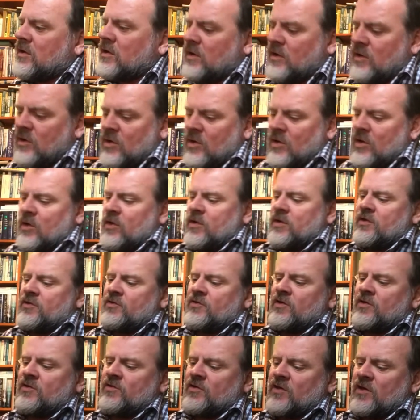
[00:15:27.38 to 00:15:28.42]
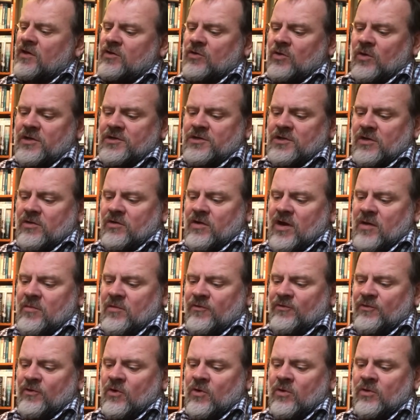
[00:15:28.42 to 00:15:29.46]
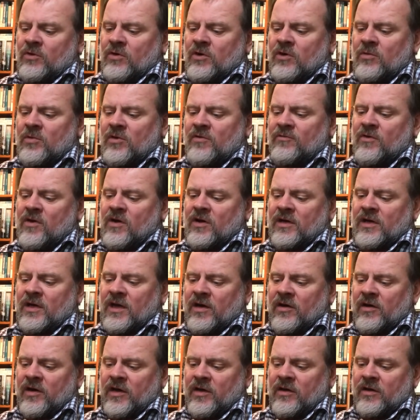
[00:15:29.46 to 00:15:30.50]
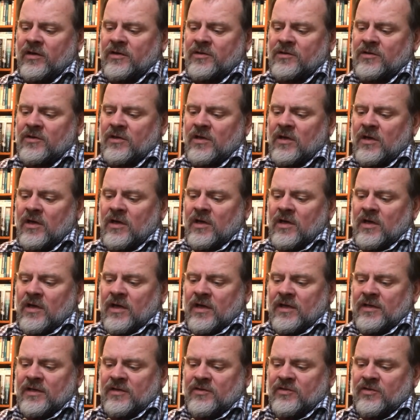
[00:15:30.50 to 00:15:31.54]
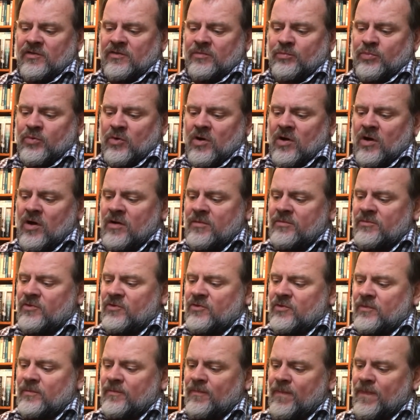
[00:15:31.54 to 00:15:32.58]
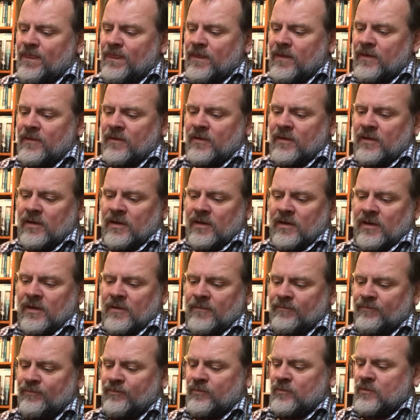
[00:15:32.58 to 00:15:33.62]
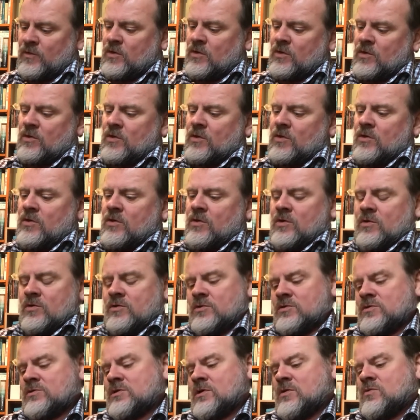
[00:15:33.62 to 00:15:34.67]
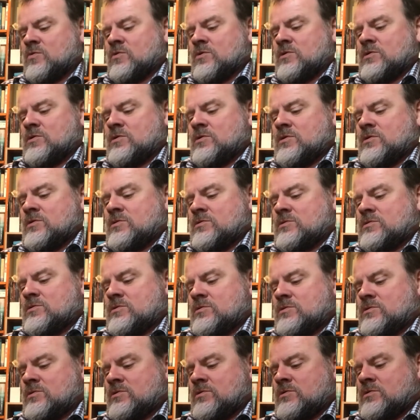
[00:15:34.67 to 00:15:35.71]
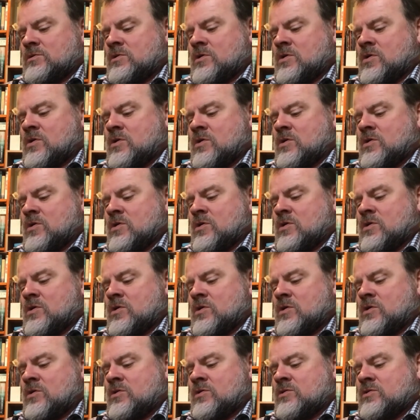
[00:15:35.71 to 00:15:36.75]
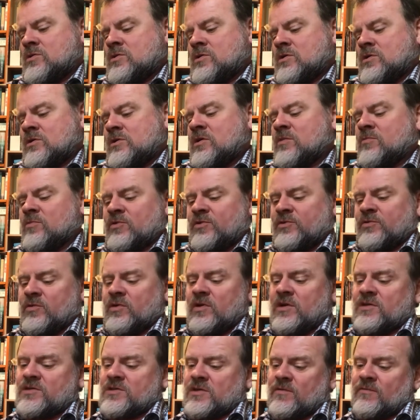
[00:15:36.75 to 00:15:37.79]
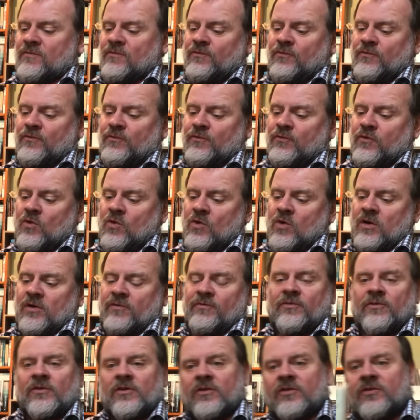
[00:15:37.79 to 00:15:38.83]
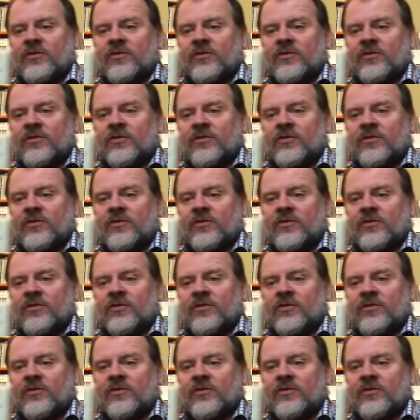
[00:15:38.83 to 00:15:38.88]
this is a Deutsche Grammophon, Herbert von Karajan, and this is Brahms. To say what it is. Number 3s and 4 for the